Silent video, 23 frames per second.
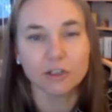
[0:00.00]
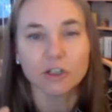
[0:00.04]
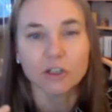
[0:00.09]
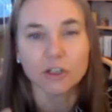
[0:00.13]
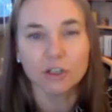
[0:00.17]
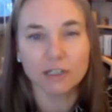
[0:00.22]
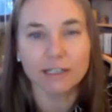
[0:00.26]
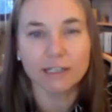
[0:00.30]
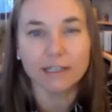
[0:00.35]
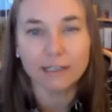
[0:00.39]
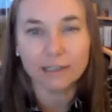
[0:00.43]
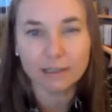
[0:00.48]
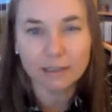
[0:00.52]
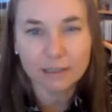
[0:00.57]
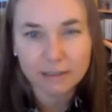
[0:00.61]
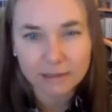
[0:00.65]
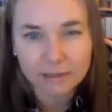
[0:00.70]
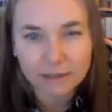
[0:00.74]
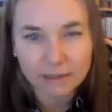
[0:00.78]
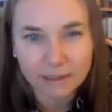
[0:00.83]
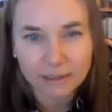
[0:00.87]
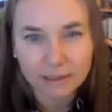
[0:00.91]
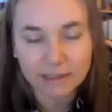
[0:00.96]
critic
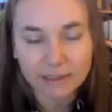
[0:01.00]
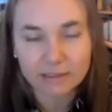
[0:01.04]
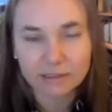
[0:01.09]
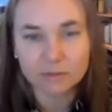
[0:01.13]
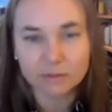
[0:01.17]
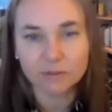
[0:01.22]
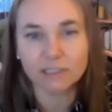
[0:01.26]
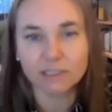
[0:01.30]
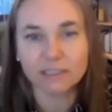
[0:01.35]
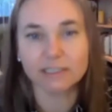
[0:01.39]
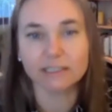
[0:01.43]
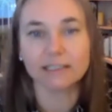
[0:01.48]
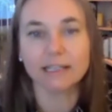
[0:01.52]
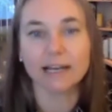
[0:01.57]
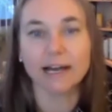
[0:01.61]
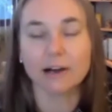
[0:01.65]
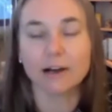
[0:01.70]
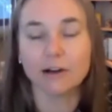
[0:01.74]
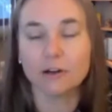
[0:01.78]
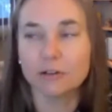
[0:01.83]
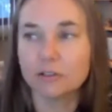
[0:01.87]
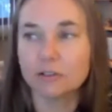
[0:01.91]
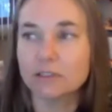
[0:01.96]
that gets really
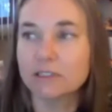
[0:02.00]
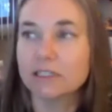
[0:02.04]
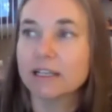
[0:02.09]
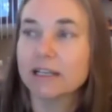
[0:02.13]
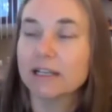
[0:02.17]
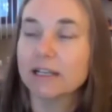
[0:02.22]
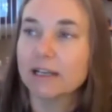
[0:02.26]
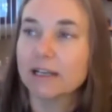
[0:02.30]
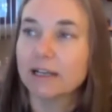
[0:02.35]
loud.